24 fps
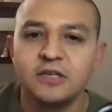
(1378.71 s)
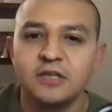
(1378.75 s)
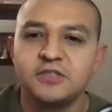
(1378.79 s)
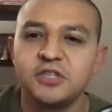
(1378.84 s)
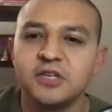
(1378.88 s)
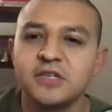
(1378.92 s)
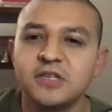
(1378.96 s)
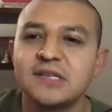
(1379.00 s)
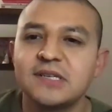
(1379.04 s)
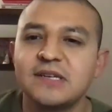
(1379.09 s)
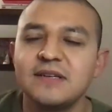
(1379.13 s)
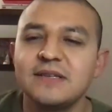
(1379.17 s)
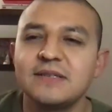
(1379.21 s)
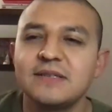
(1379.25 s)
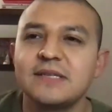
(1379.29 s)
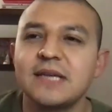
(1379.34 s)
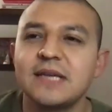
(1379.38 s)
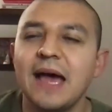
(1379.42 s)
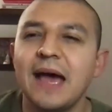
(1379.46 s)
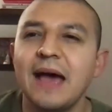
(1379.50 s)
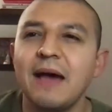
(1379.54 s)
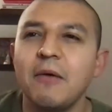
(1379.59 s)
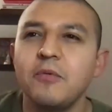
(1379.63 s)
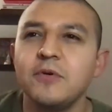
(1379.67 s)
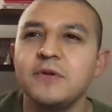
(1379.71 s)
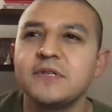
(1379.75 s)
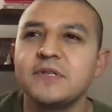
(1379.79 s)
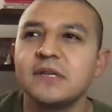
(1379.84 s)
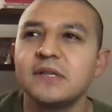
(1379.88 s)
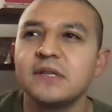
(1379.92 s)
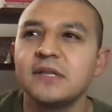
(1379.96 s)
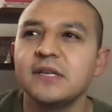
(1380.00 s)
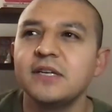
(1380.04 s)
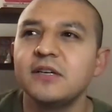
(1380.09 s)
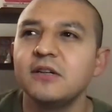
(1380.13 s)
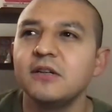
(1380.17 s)
just because I was a
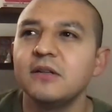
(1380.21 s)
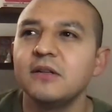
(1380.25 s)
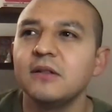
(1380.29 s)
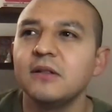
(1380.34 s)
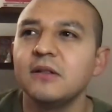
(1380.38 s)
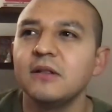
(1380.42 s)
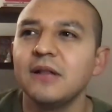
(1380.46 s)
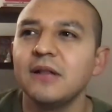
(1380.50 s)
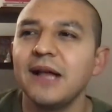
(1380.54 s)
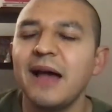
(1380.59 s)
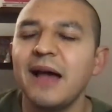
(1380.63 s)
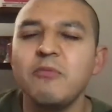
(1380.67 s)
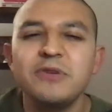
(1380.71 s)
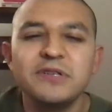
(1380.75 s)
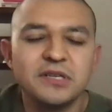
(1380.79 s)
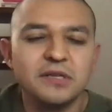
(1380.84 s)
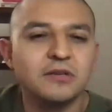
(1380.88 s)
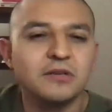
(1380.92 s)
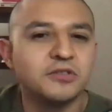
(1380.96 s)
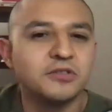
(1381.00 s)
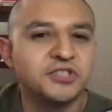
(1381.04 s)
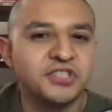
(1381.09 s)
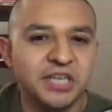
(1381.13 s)
little I was a little